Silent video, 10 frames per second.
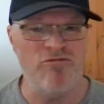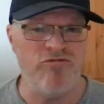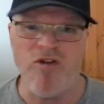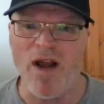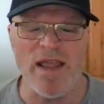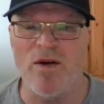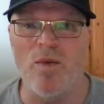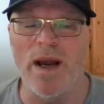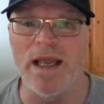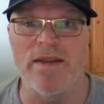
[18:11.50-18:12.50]
right the
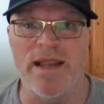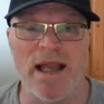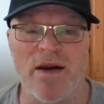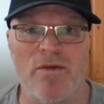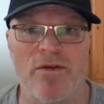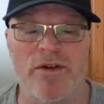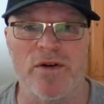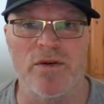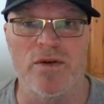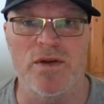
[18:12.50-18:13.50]
way down,
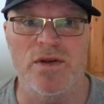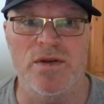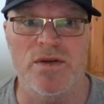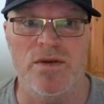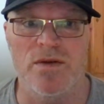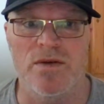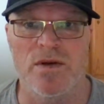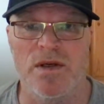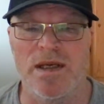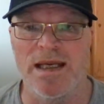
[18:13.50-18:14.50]
folks.
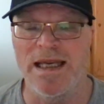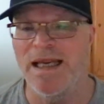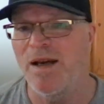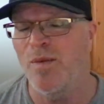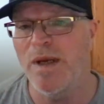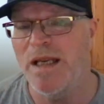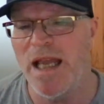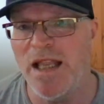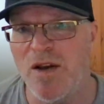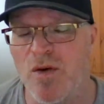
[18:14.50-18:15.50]
We
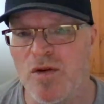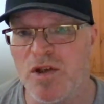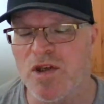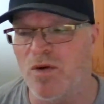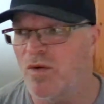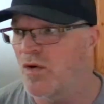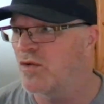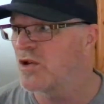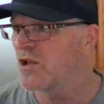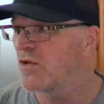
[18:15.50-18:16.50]
need cortisol.
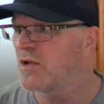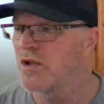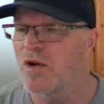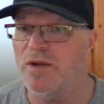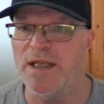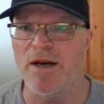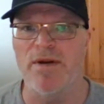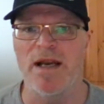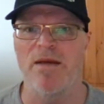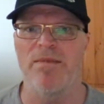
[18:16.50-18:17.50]
Cortisol is not our
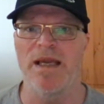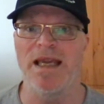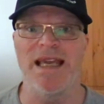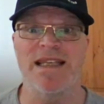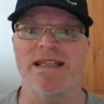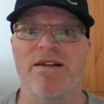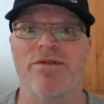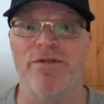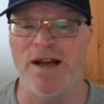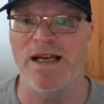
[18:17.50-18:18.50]
enemy, it's our
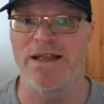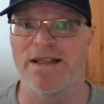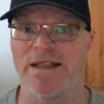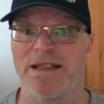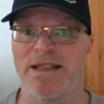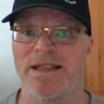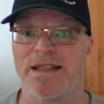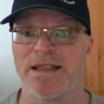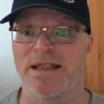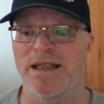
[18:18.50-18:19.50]
friend.
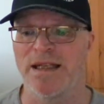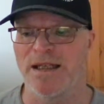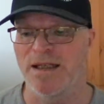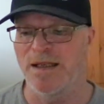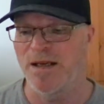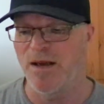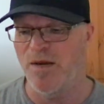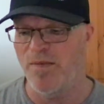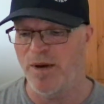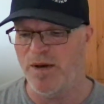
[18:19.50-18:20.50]

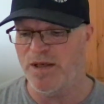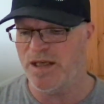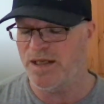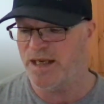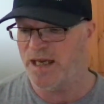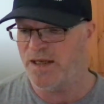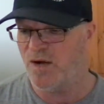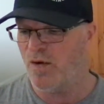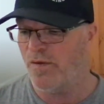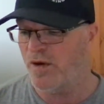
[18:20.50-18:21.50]
Because it says,
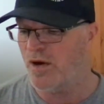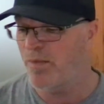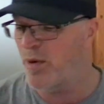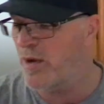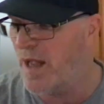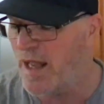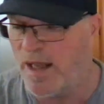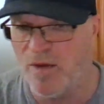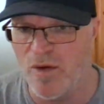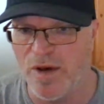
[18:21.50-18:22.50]
if you're going to put your
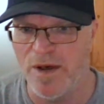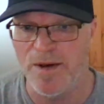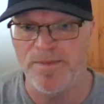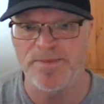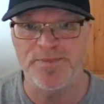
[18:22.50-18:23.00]
hand on a,